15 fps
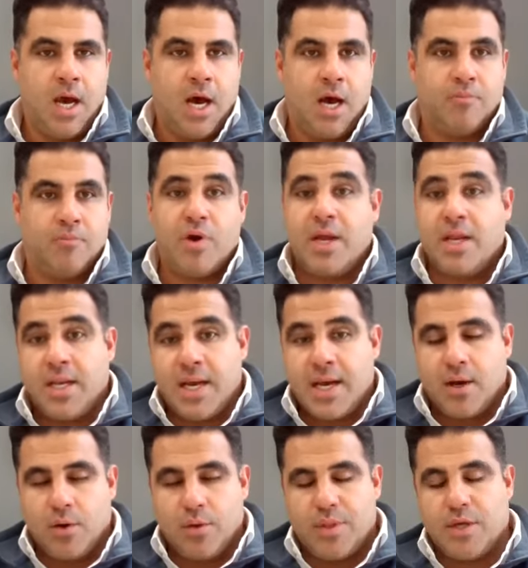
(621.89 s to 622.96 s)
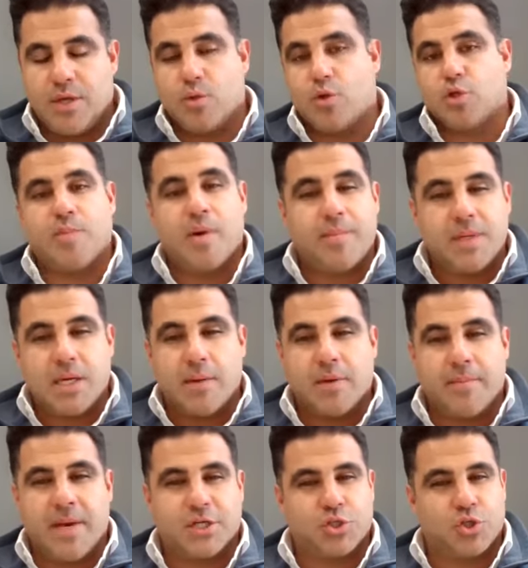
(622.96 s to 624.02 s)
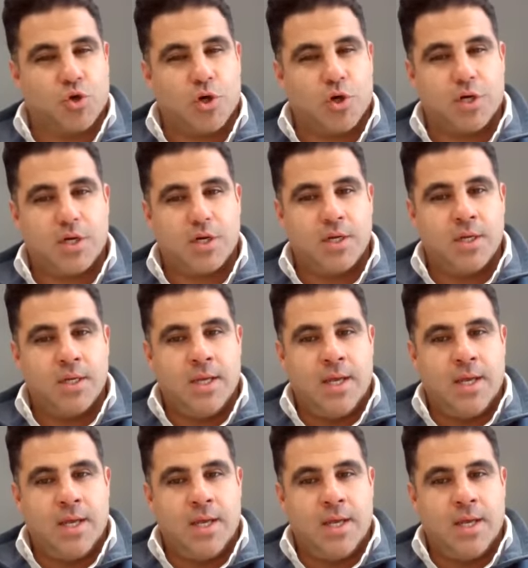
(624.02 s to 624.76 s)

Right now, those might be coming back stronger.